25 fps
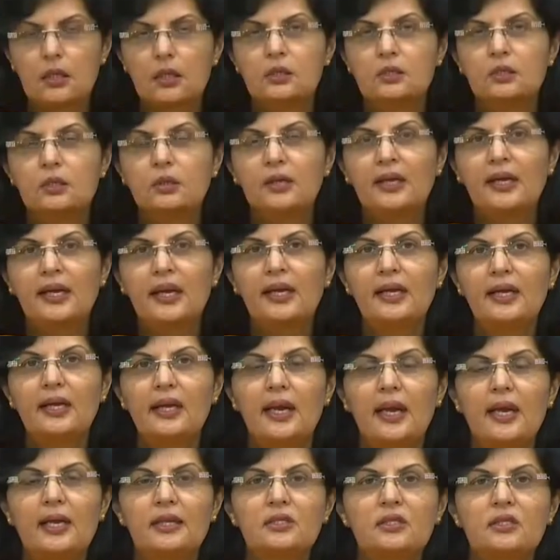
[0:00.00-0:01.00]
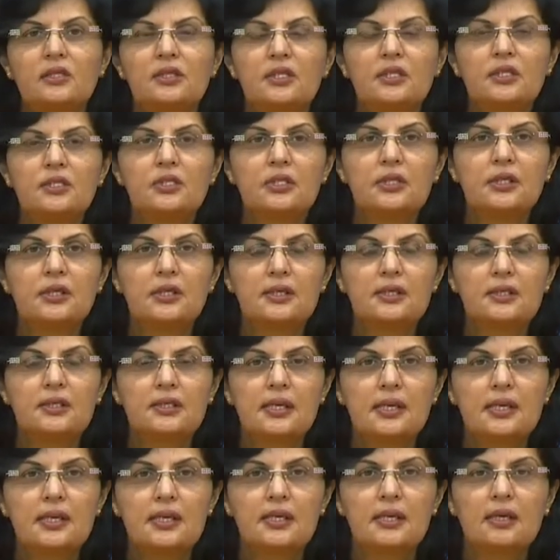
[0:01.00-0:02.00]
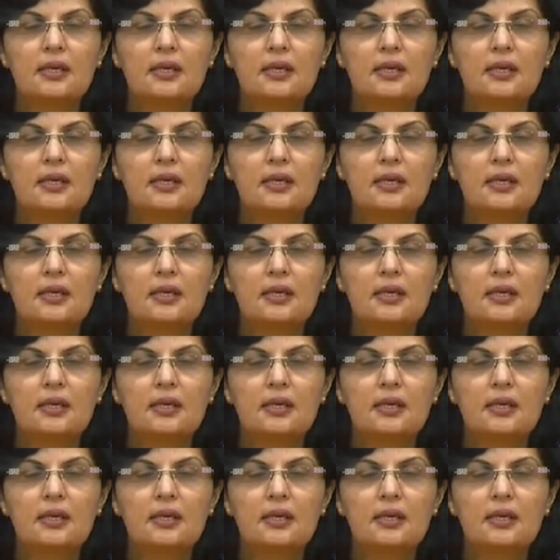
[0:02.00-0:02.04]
so clearly SDGs is,